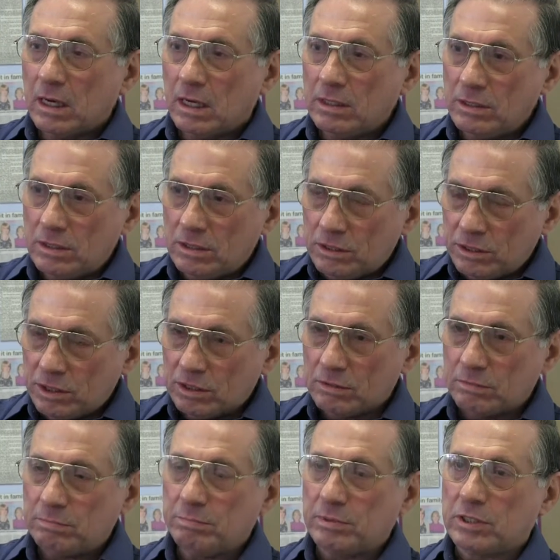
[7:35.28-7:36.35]
I needed
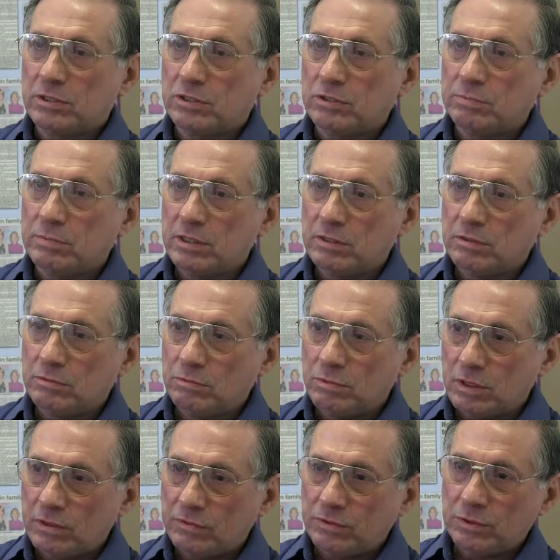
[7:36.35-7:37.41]
help because my
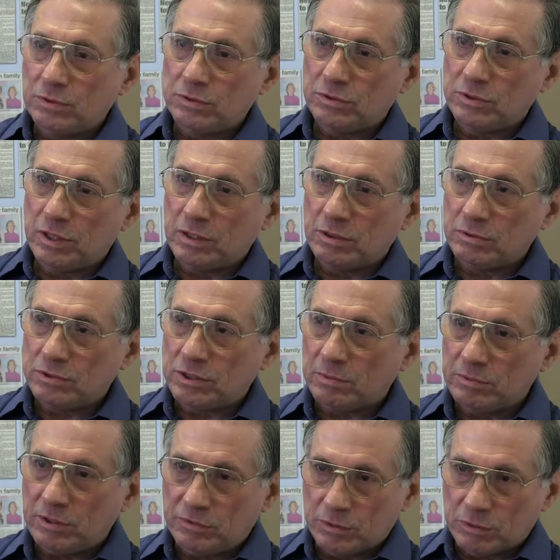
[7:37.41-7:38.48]
wife, who is now
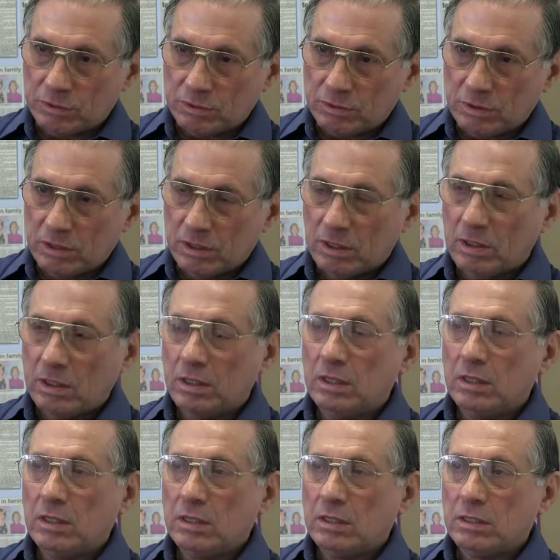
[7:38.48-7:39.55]
74,
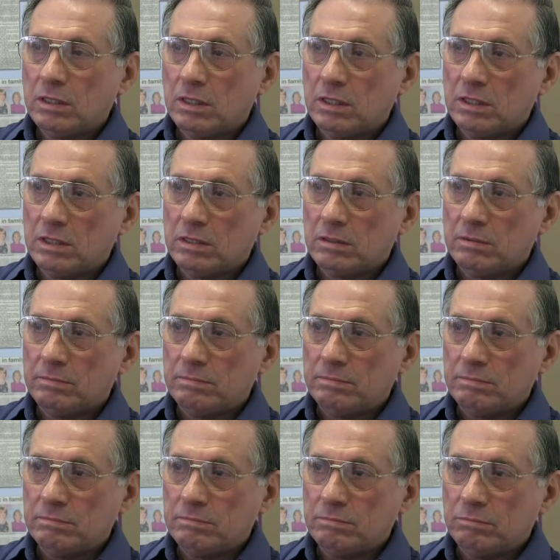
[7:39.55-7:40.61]

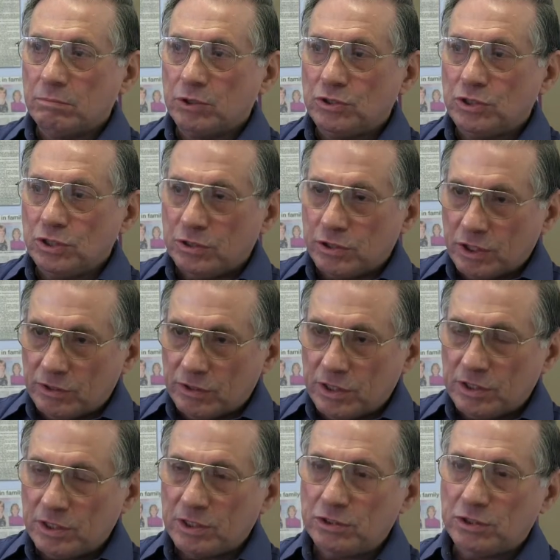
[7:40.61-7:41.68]
was
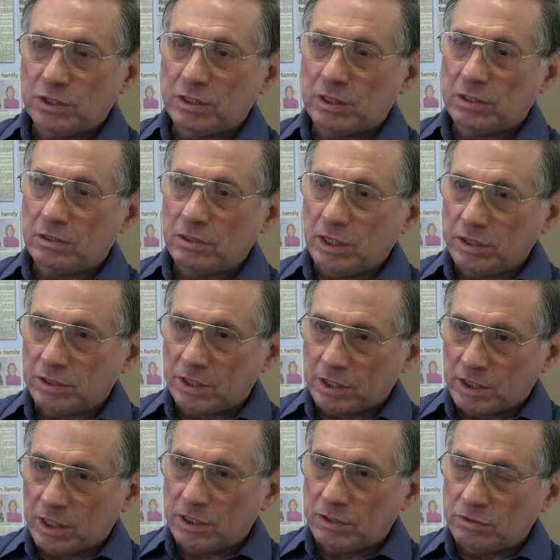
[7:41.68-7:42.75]
deteriorating. She'd had
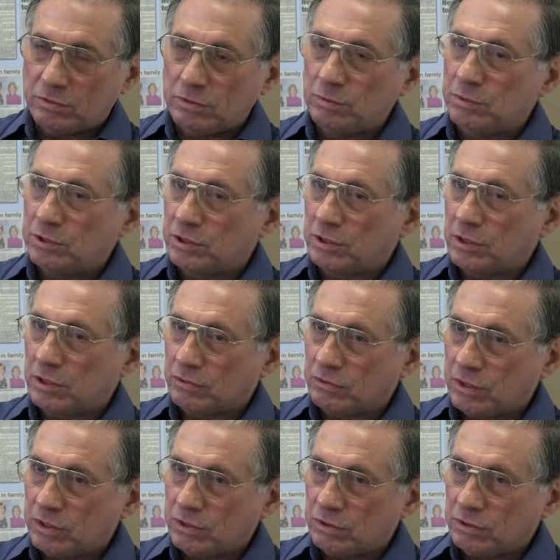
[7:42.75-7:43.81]
decades of rheumatoid
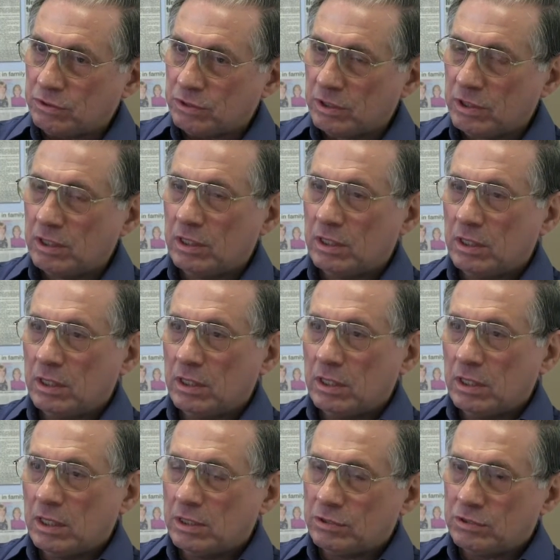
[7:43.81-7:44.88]
arthritis,
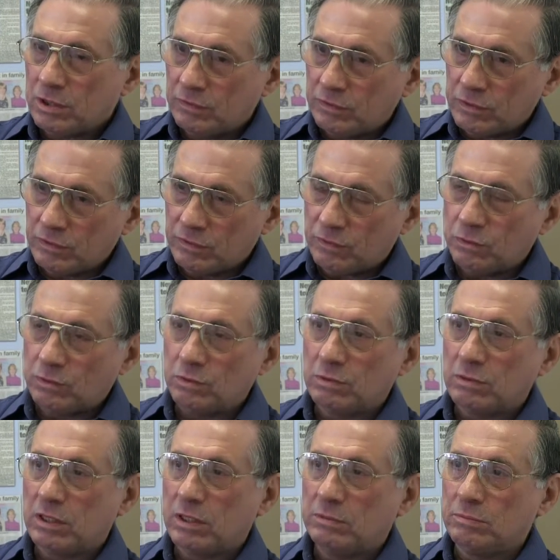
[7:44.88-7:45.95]
had suffered a
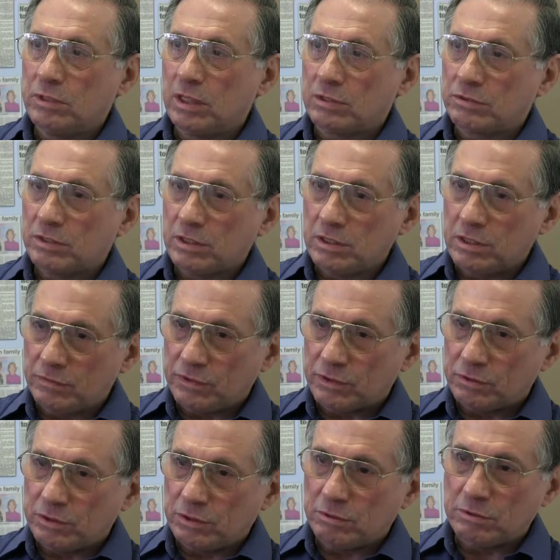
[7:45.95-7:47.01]
fall and had great
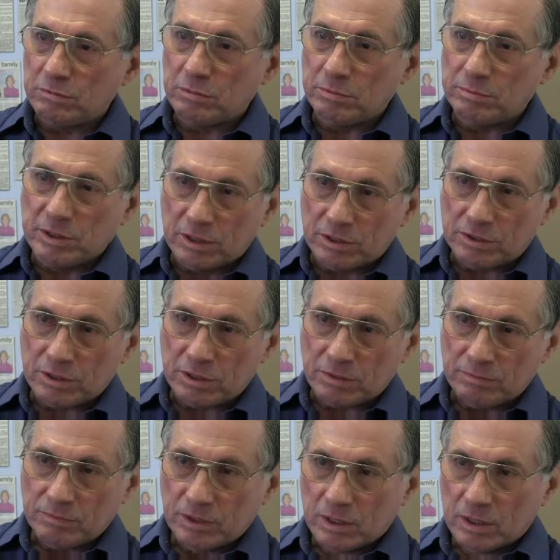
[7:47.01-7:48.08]
difficulty with mobility.